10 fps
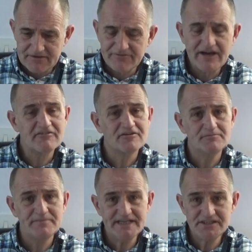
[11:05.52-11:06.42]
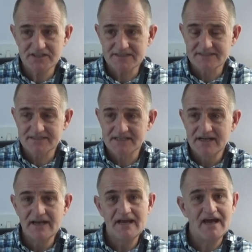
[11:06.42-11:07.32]
feral pigeons,
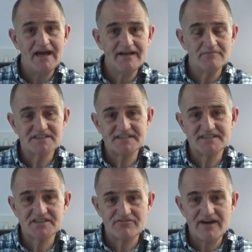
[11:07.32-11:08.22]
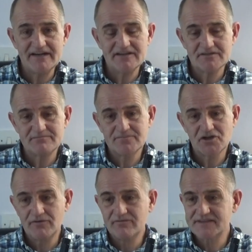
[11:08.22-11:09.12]
and it was just a random
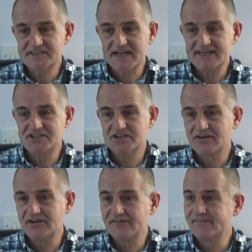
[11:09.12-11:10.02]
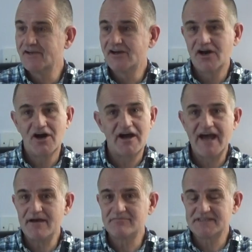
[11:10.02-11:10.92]
conversation I
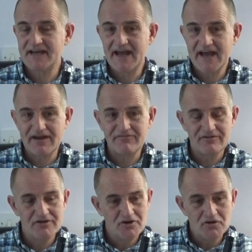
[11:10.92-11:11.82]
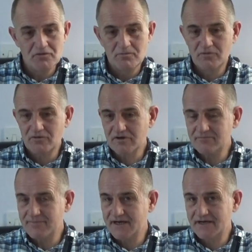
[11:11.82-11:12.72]
happened to have walking
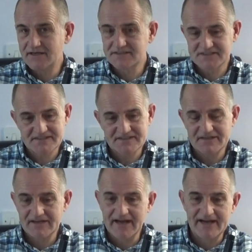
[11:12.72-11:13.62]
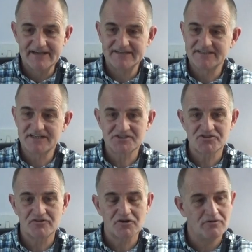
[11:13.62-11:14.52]
past an
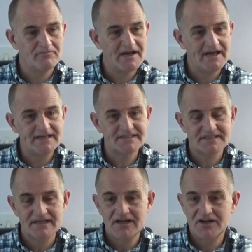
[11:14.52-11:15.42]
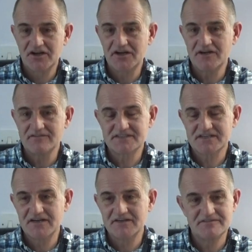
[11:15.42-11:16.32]
industrial complex, and I noticed
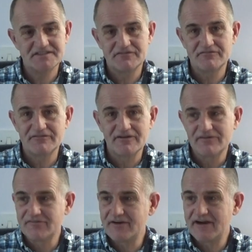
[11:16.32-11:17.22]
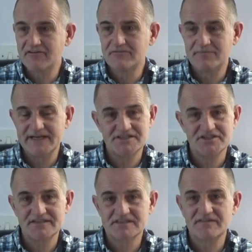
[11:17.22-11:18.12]
loads of feral
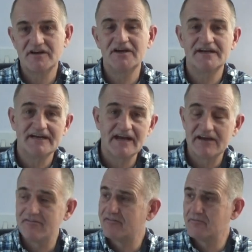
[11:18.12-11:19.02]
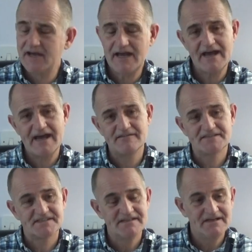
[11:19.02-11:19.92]
pigeons flying in and out of a warehouse,